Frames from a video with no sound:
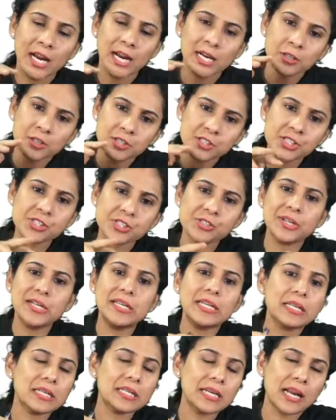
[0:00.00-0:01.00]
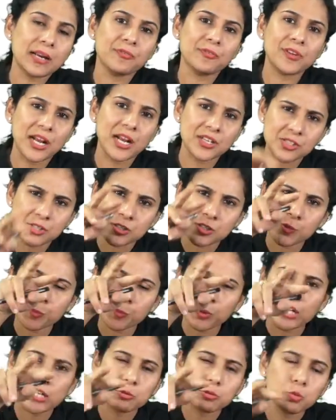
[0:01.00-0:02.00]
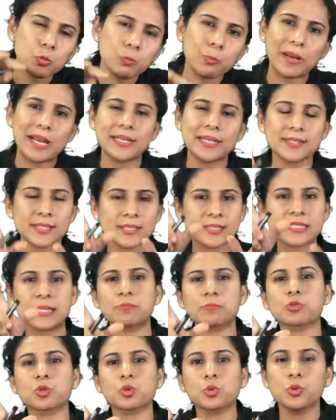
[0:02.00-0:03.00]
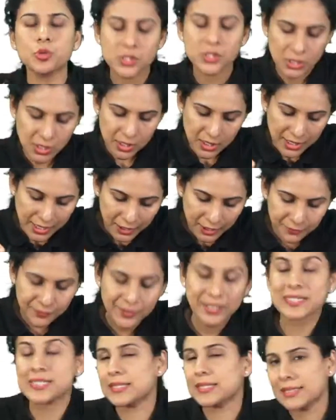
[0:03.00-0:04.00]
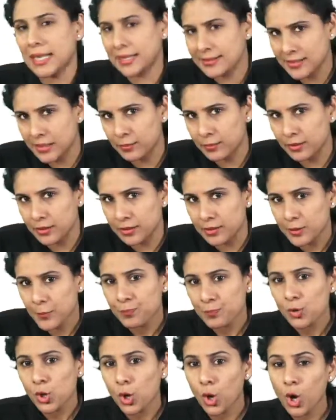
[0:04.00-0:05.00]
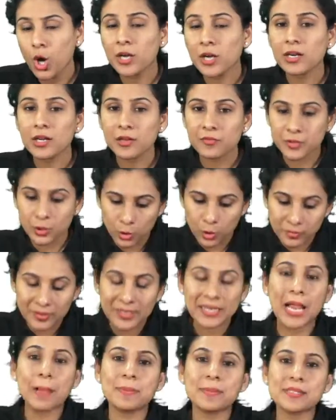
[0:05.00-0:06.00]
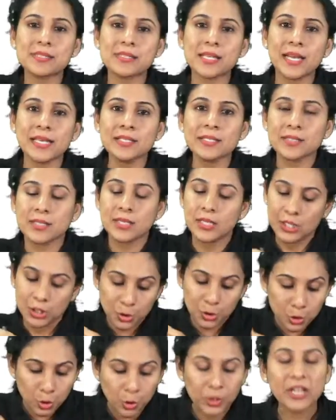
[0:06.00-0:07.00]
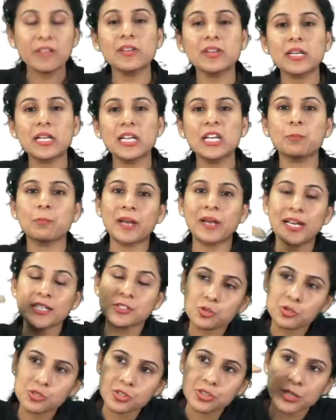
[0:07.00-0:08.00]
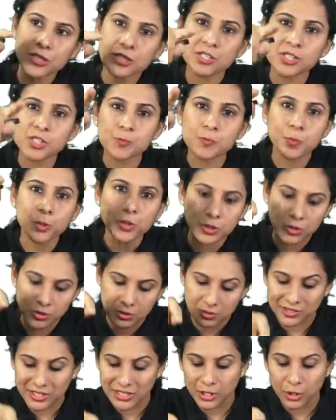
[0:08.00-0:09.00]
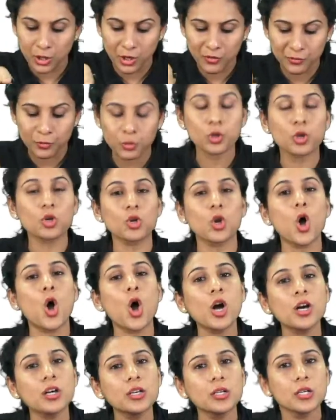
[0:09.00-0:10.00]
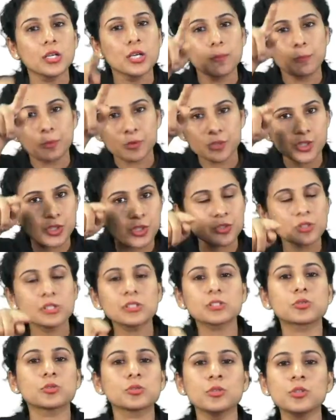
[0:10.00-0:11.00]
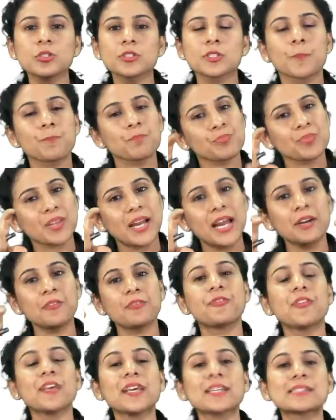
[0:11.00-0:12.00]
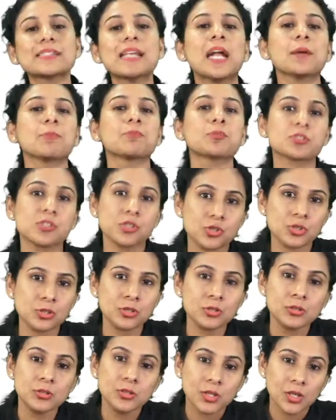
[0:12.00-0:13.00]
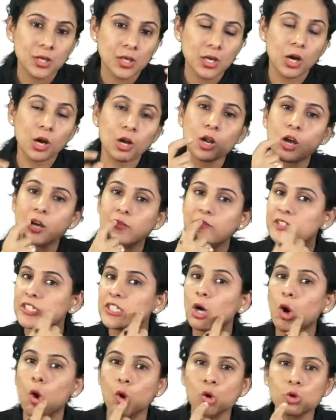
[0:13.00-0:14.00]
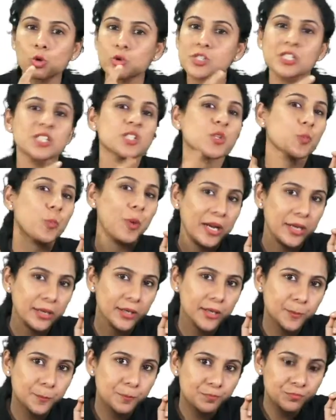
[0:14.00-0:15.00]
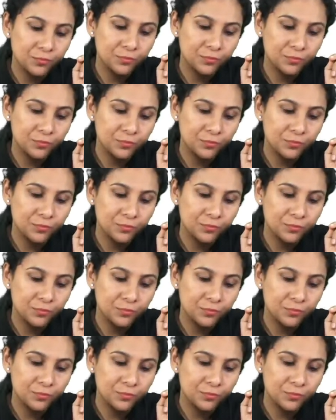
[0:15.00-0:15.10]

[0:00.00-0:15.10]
and you're just treating it like a fracture, just putting two plates and some screws and fixing that segment. Or if the overlap is nice, you don't even need plates, you can just put 3 or 4 long positional screws and fix that position along with the occlusal splint.